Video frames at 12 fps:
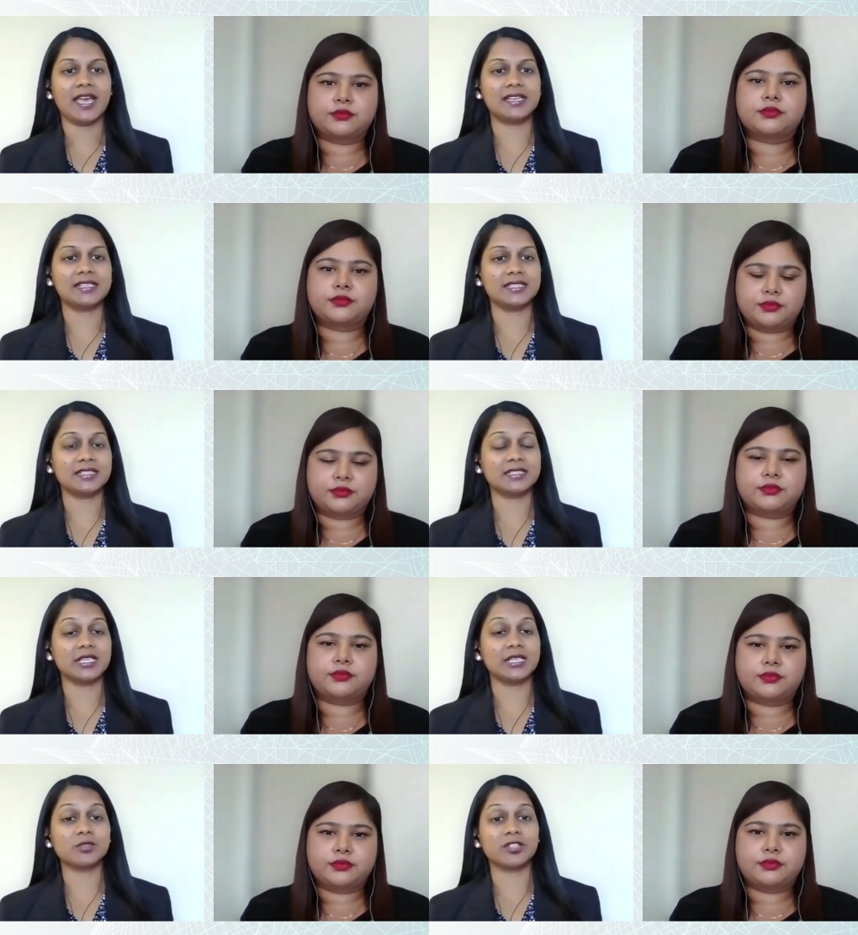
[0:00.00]
Speaker 1: And
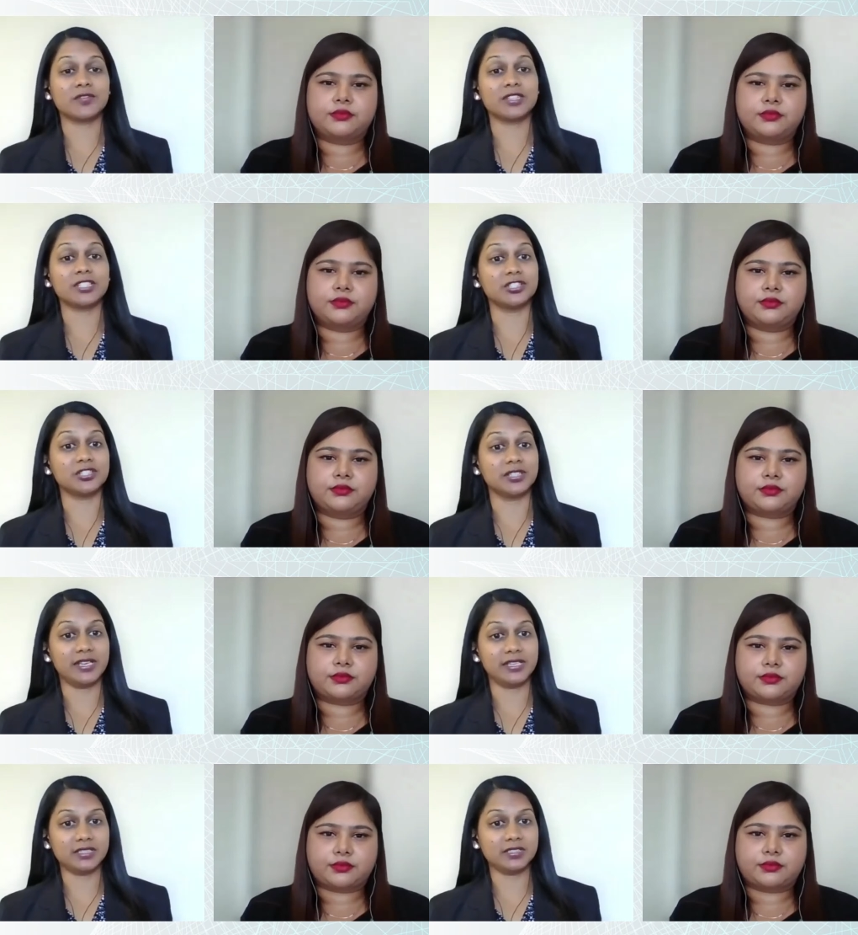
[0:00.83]
in terms of the
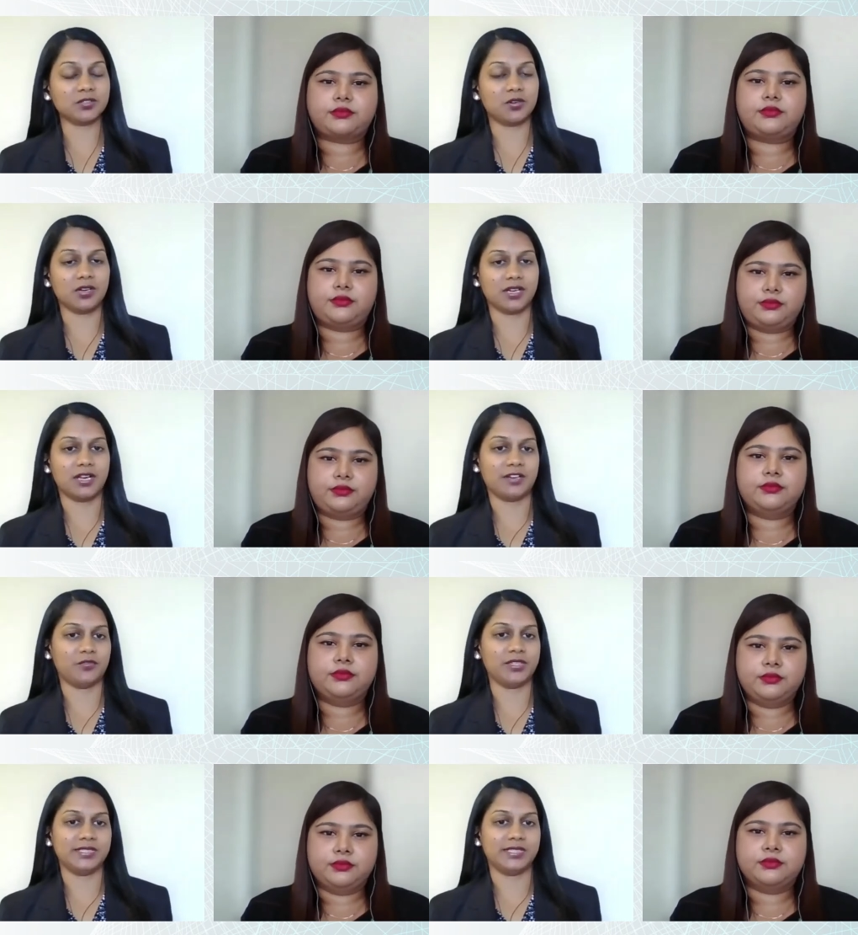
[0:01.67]
generic
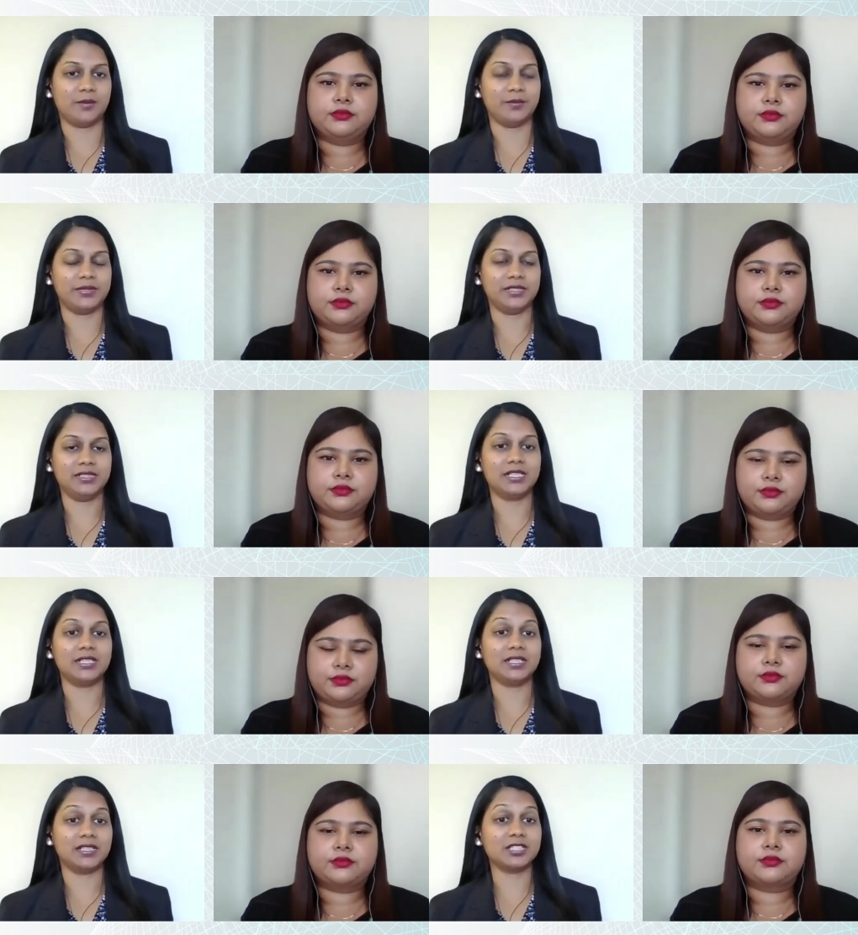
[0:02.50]
scorecard, for example,
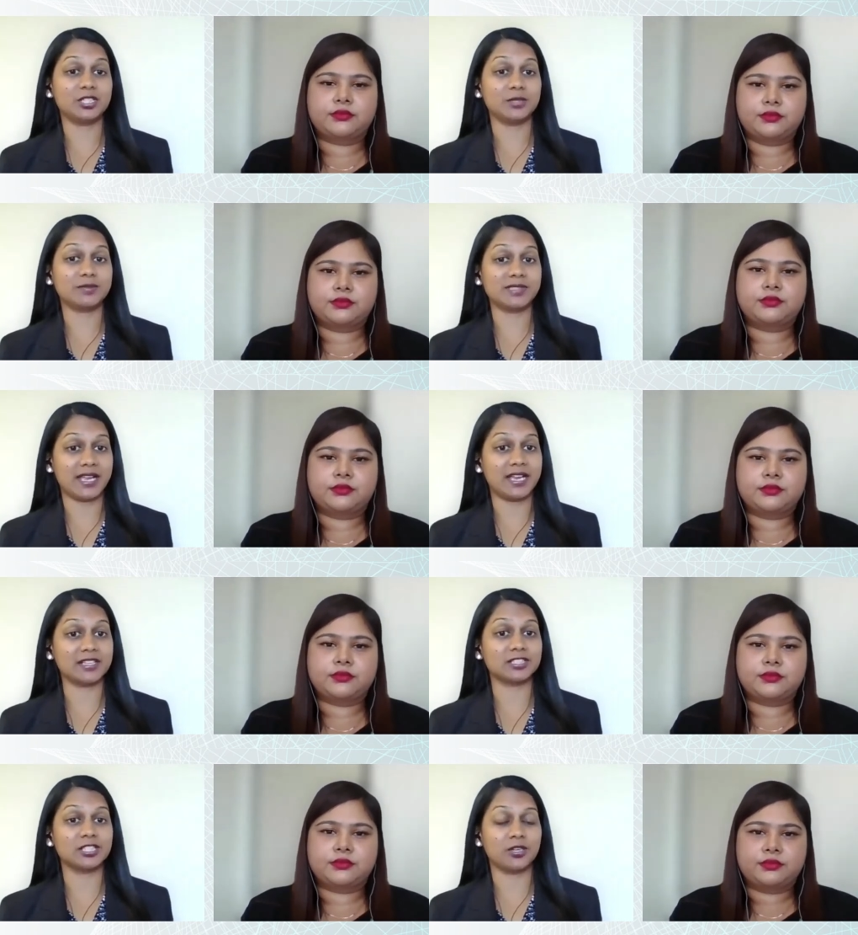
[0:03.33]
learnerships are
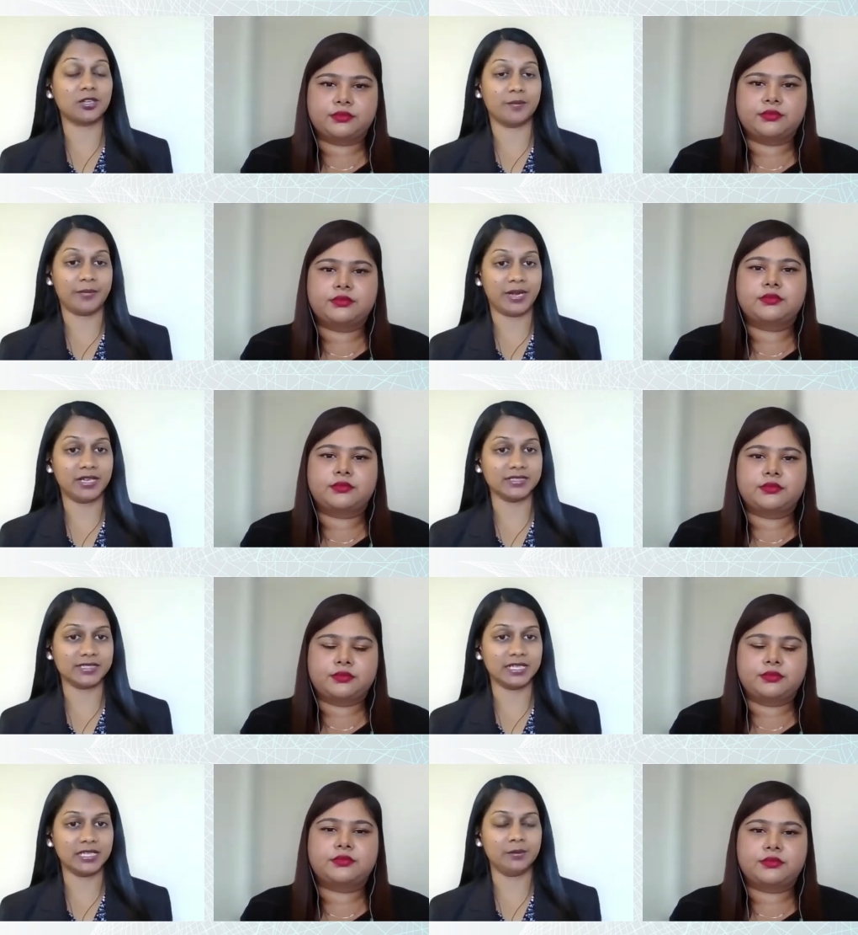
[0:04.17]
actually
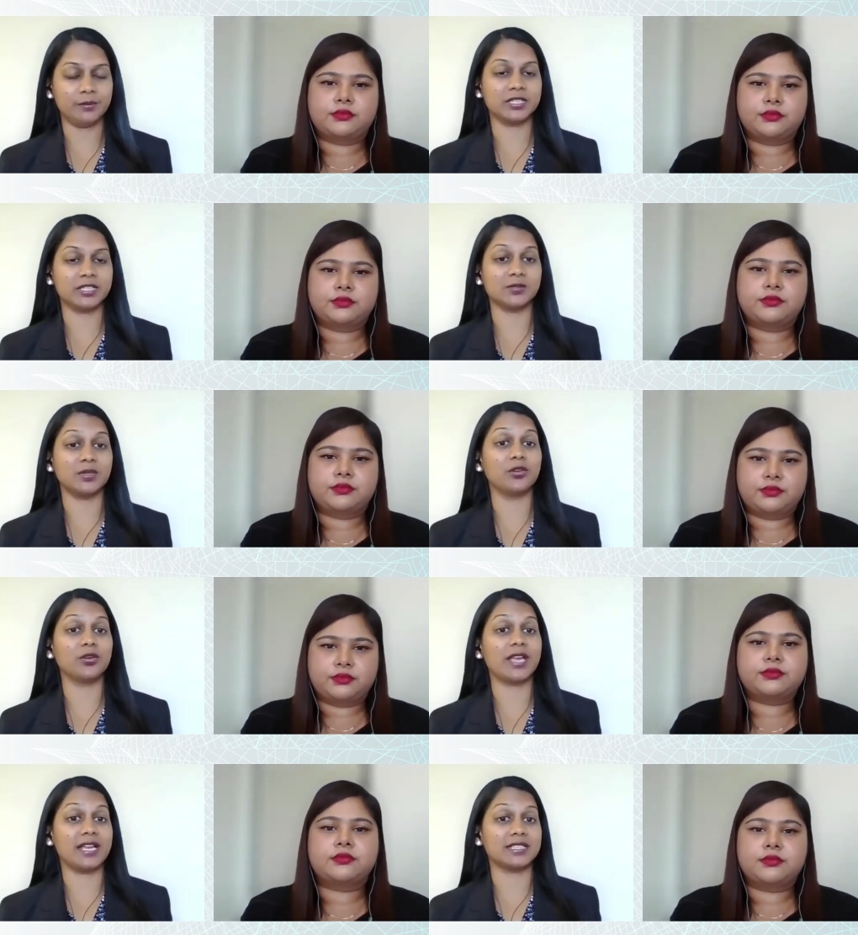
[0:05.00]
compulsory because we
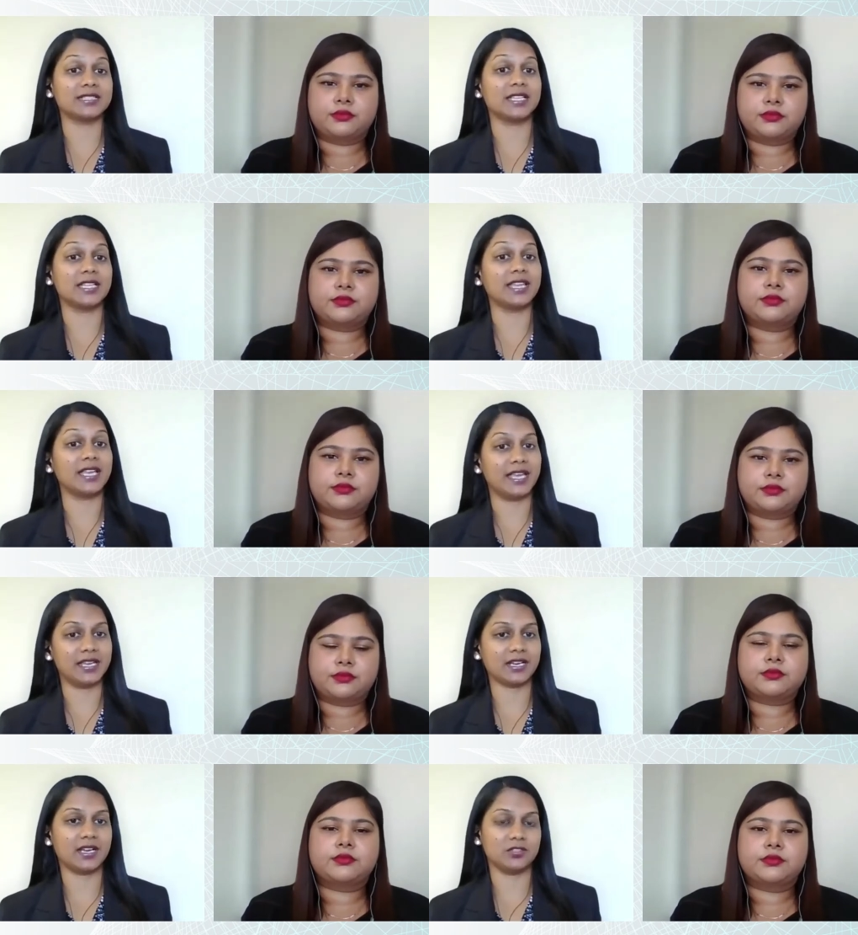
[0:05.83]
look at the
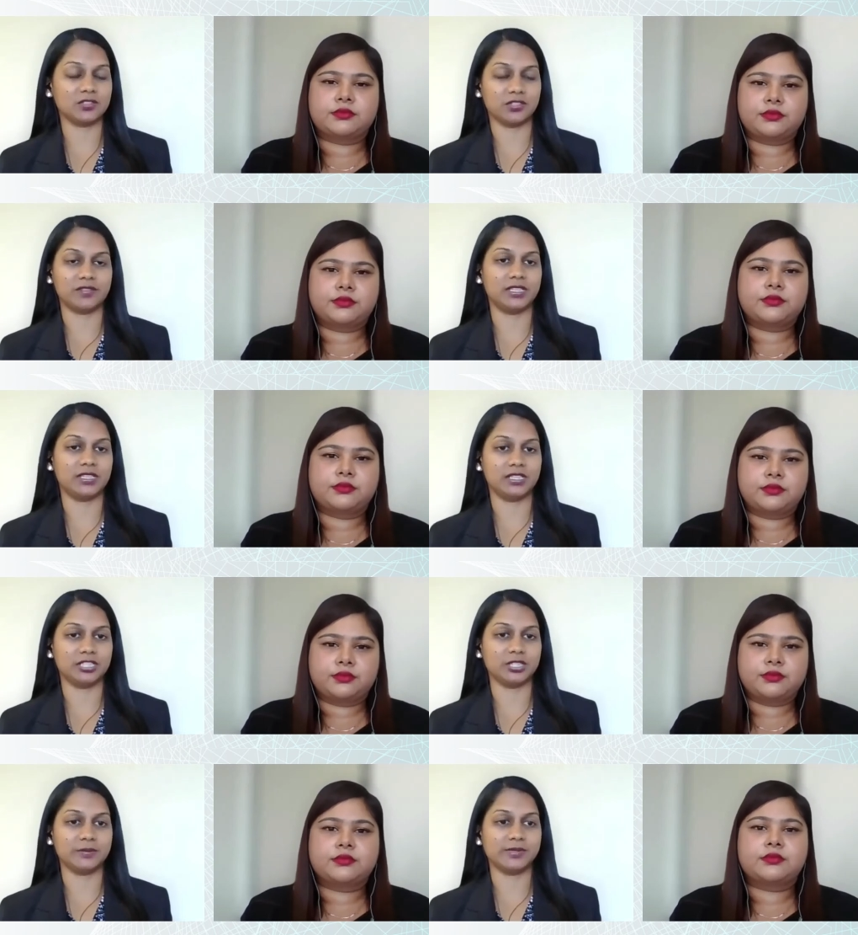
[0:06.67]
headcount of the
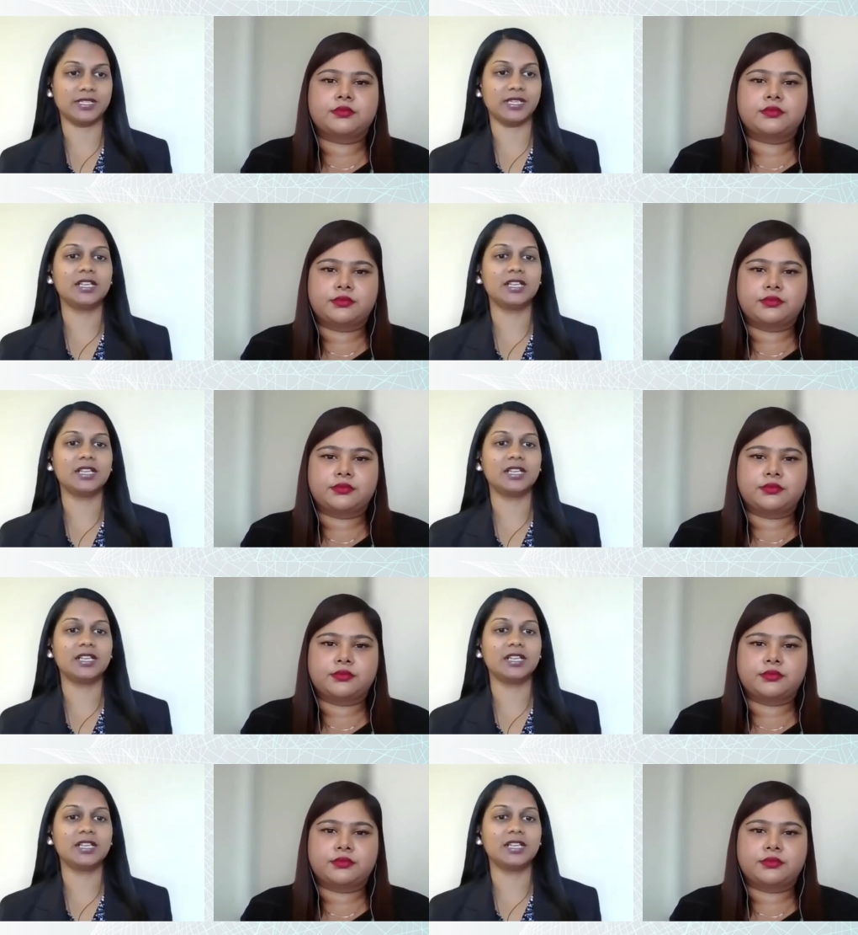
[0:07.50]
learnerships.